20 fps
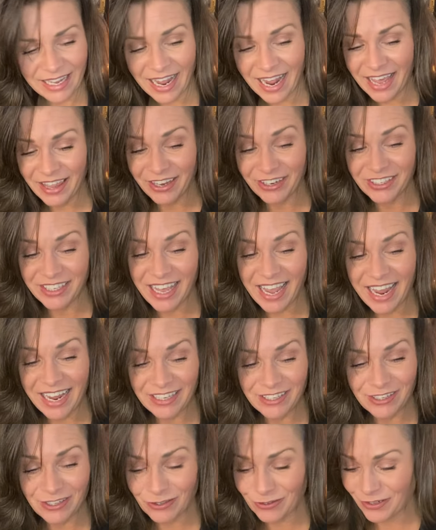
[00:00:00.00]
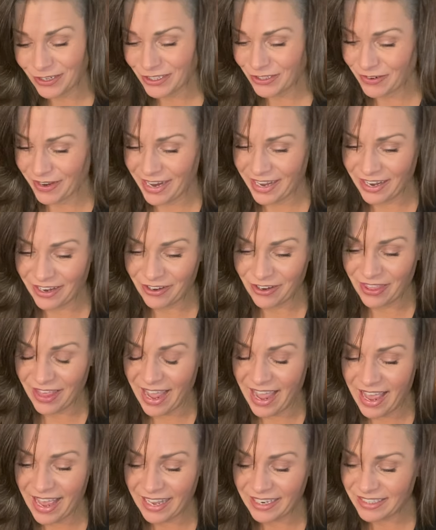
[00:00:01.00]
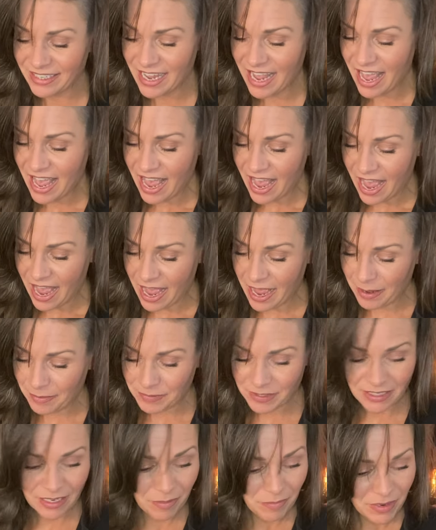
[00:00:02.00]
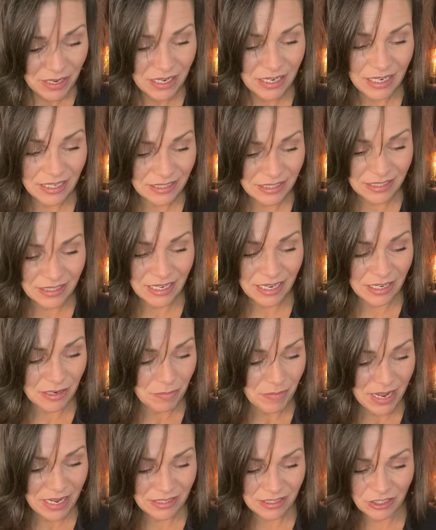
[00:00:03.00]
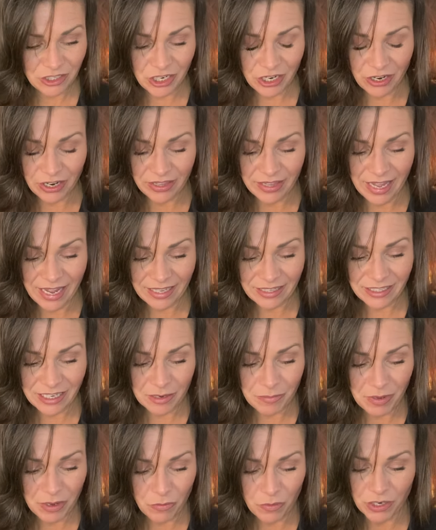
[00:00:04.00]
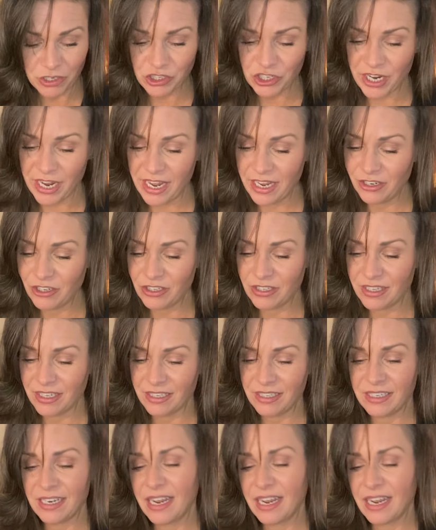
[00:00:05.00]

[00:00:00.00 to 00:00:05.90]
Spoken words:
guy. There's the Ace of Swords right under that. Somebody needs to send a message here, and that's going to be what changes this